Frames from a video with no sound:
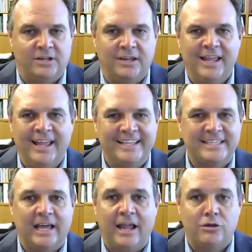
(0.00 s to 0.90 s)
And it's
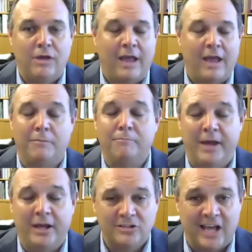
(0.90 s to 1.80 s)
not like you have it on a
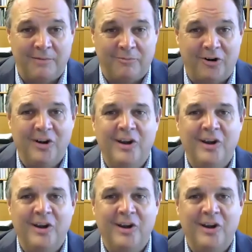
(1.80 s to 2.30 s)
bell timer,